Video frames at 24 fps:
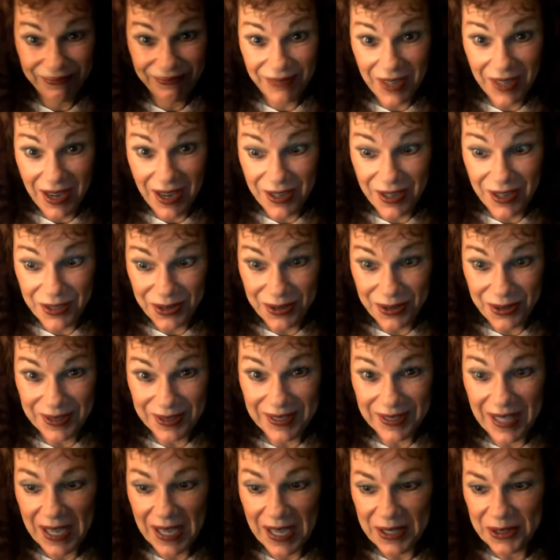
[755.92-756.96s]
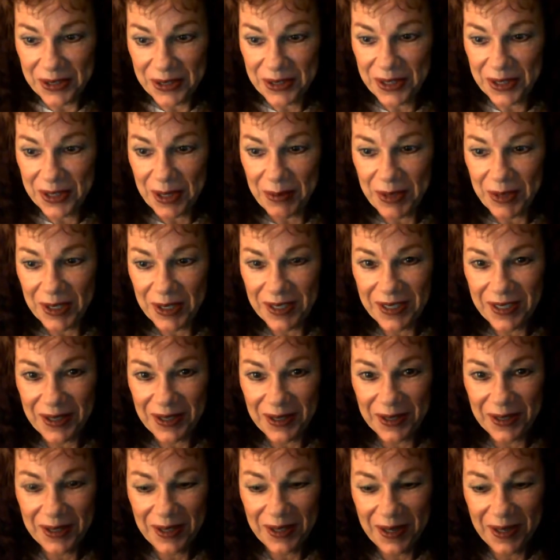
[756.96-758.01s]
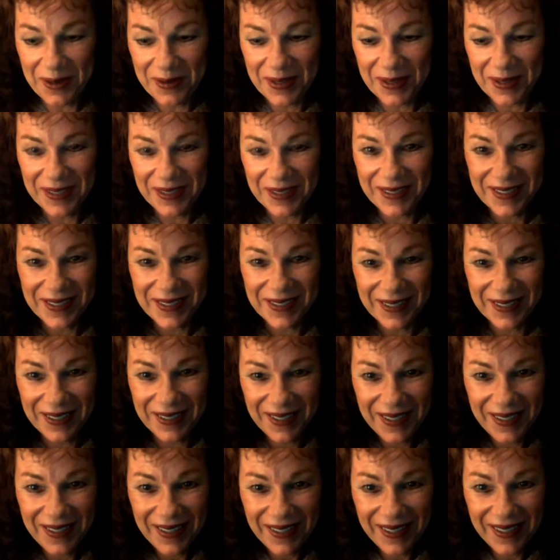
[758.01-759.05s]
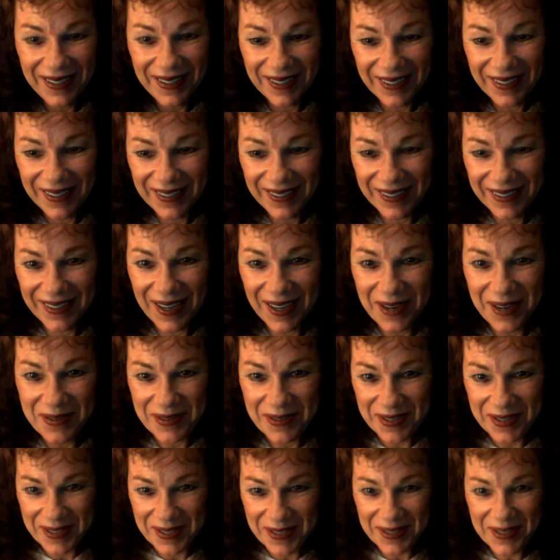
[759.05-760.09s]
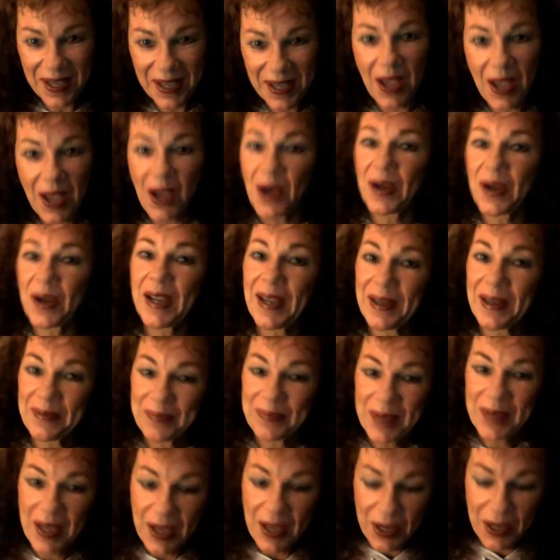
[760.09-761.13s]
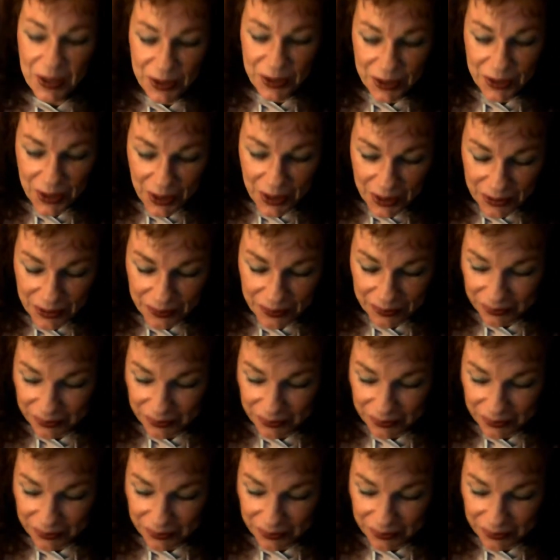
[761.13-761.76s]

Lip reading: on to a lighter subject here. I wanted to cover this. Okay, so